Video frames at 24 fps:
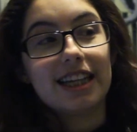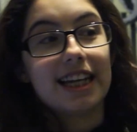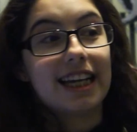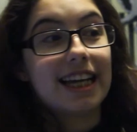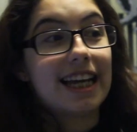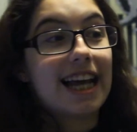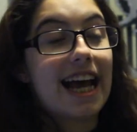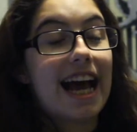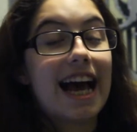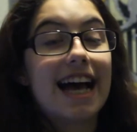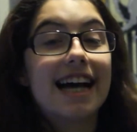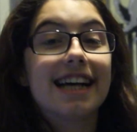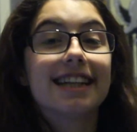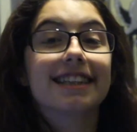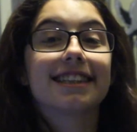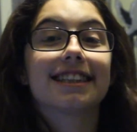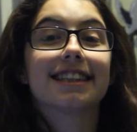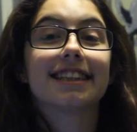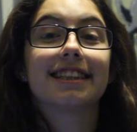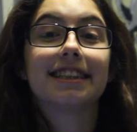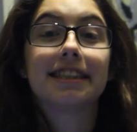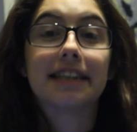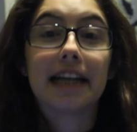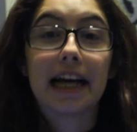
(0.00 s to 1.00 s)
It has
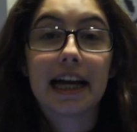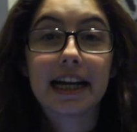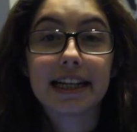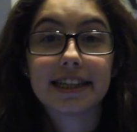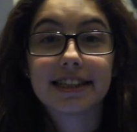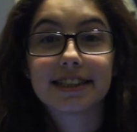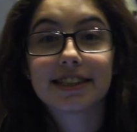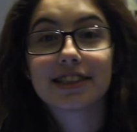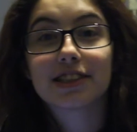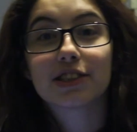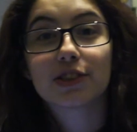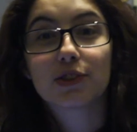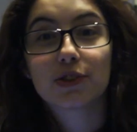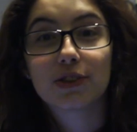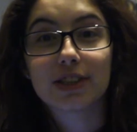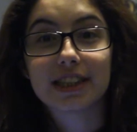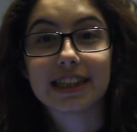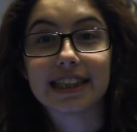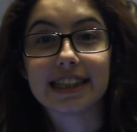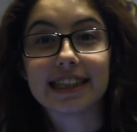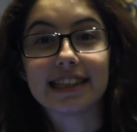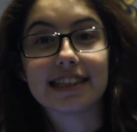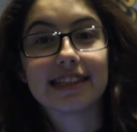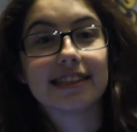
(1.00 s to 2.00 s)
a nice
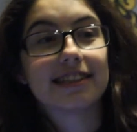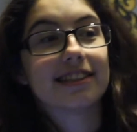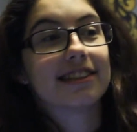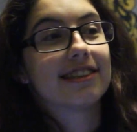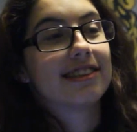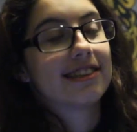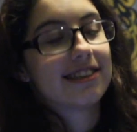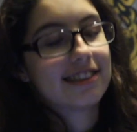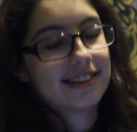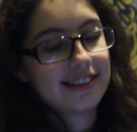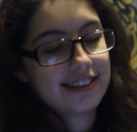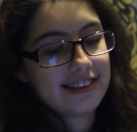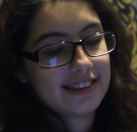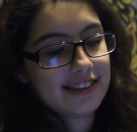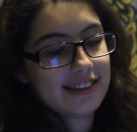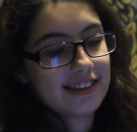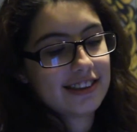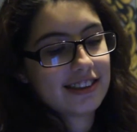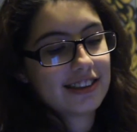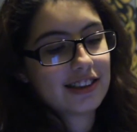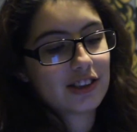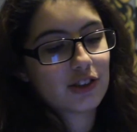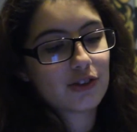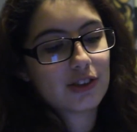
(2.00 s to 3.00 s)
screen.
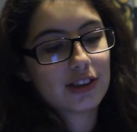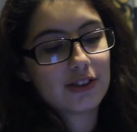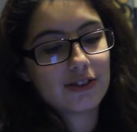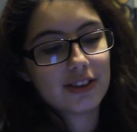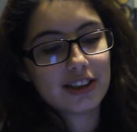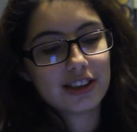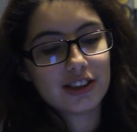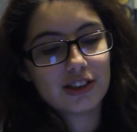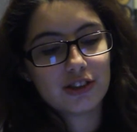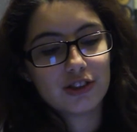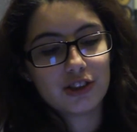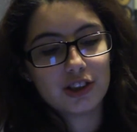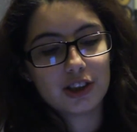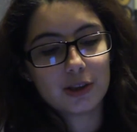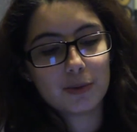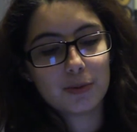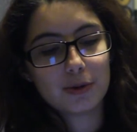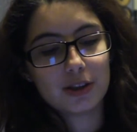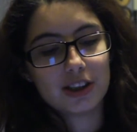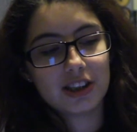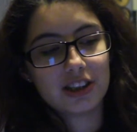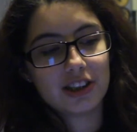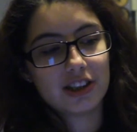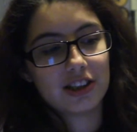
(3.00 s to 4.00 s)
Screen resolution is
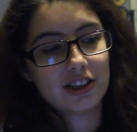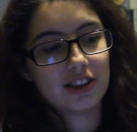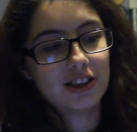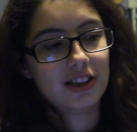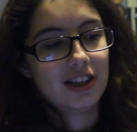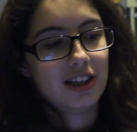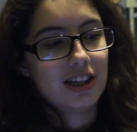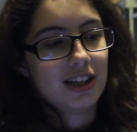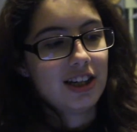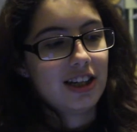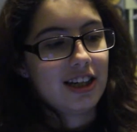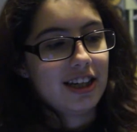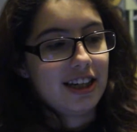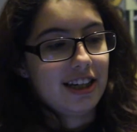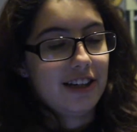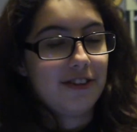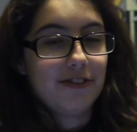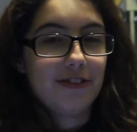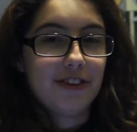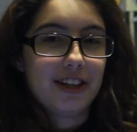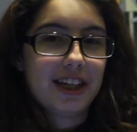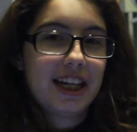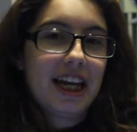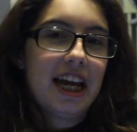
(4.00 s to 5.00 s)
pretty good.
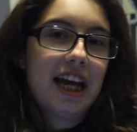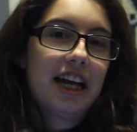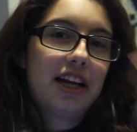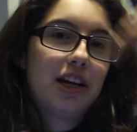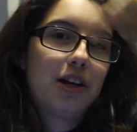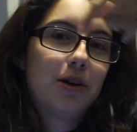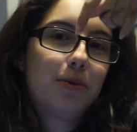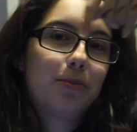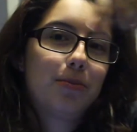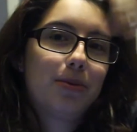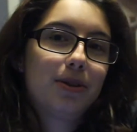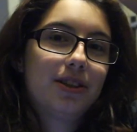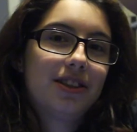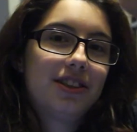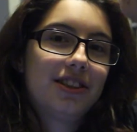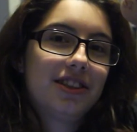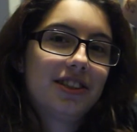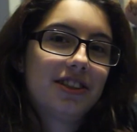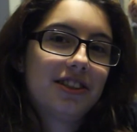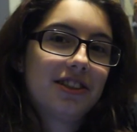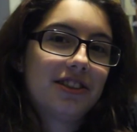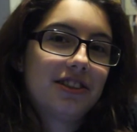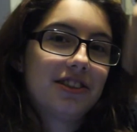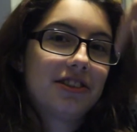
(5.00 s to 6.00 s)
If I can, I'll put
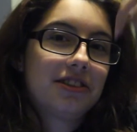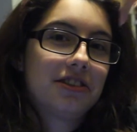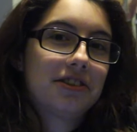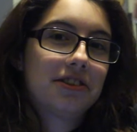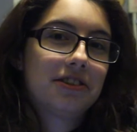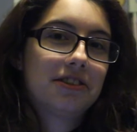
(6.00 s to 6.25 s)
the